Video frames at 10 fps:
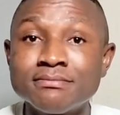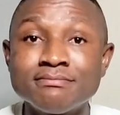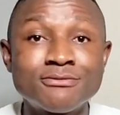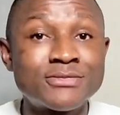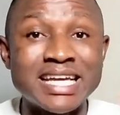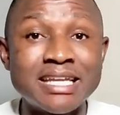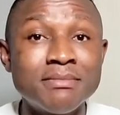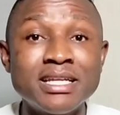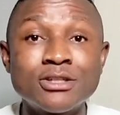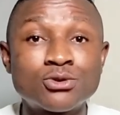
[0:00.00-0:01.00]
10
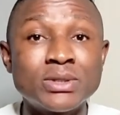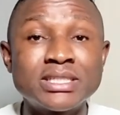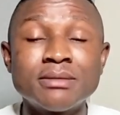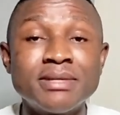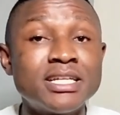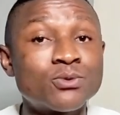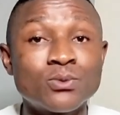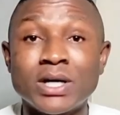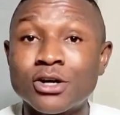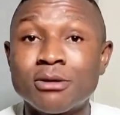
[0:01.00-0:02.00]
minutes, 20 minutes, we
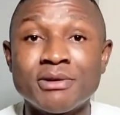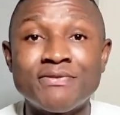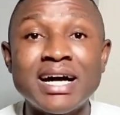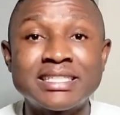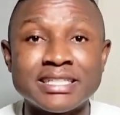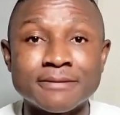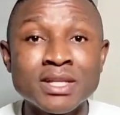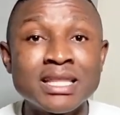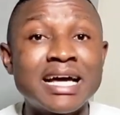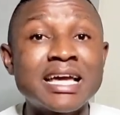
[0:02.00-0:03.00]
are going to be fighting.
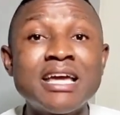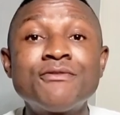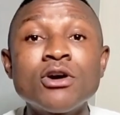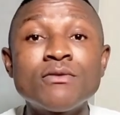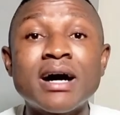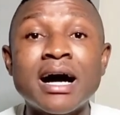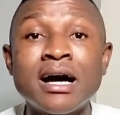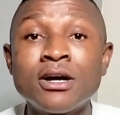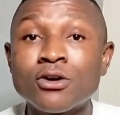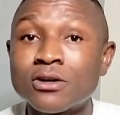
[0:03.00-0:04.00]
Like every of
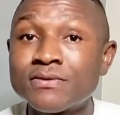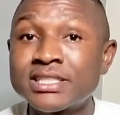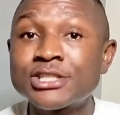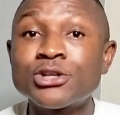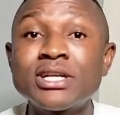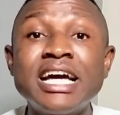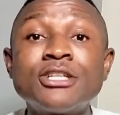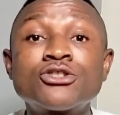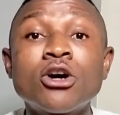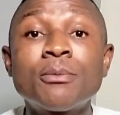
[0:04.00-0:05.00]
our conversation
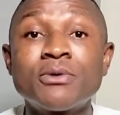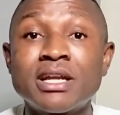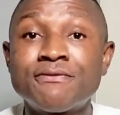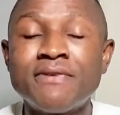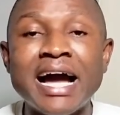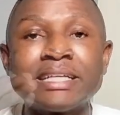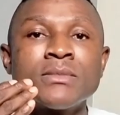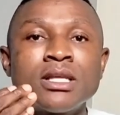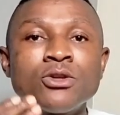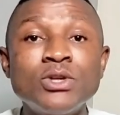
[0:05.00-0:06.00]
ends up with a fight.
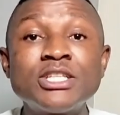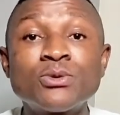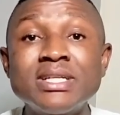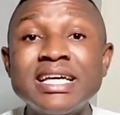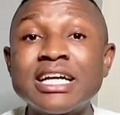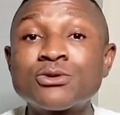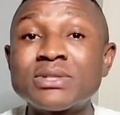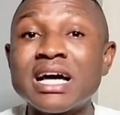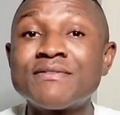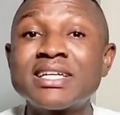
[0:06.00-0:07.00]
You need to learn how to
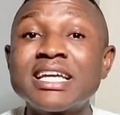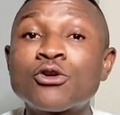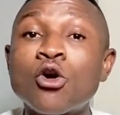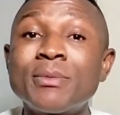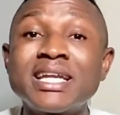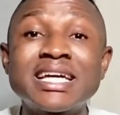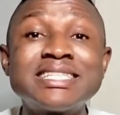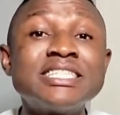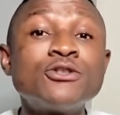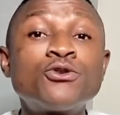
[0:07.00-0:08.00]
navigate
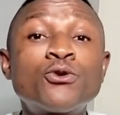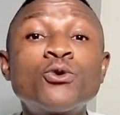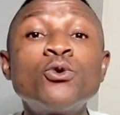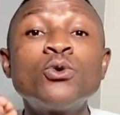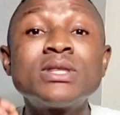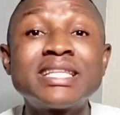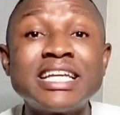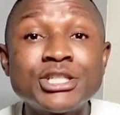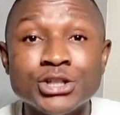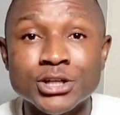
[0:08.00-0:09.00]
communicating through
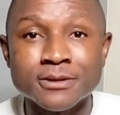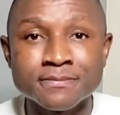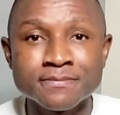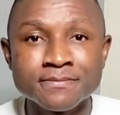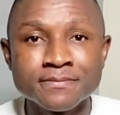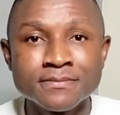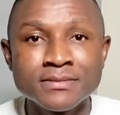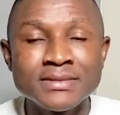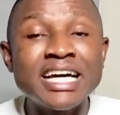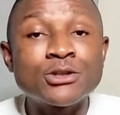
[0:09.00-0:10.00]
tension.
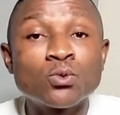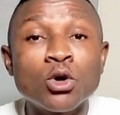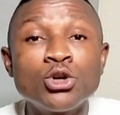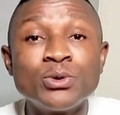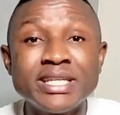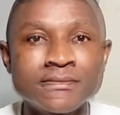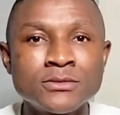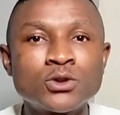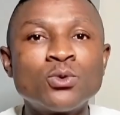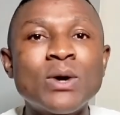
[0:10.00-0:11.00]
That is what you
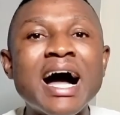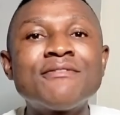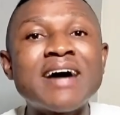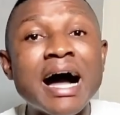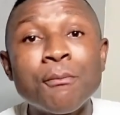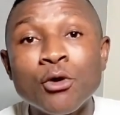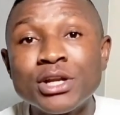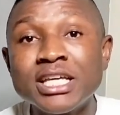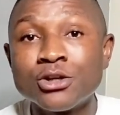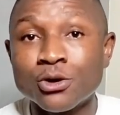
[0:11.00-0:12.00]
need to have
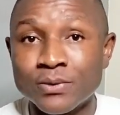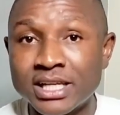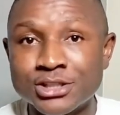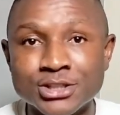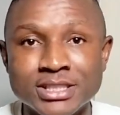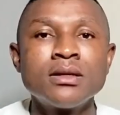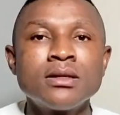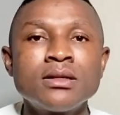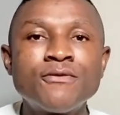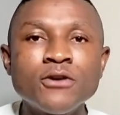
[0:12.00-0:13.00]
harmony in your relationship.
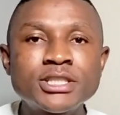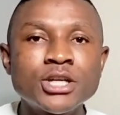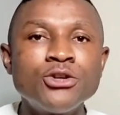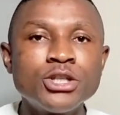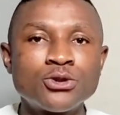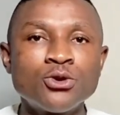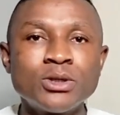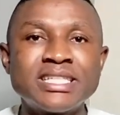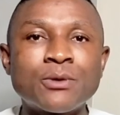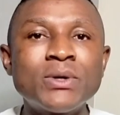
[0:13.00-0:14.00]
The first thing you need to know is
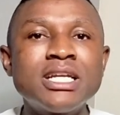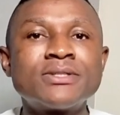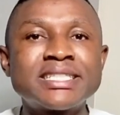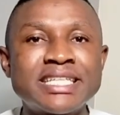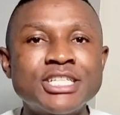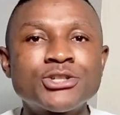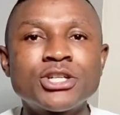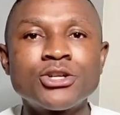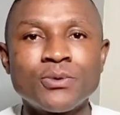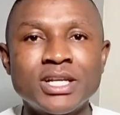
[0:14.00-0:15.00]
that when there's a tension in
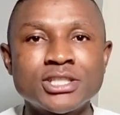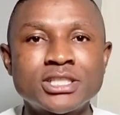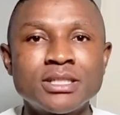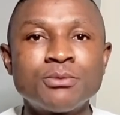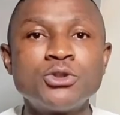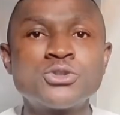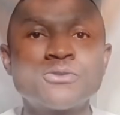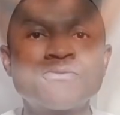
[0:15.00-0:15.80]
your relationship, you should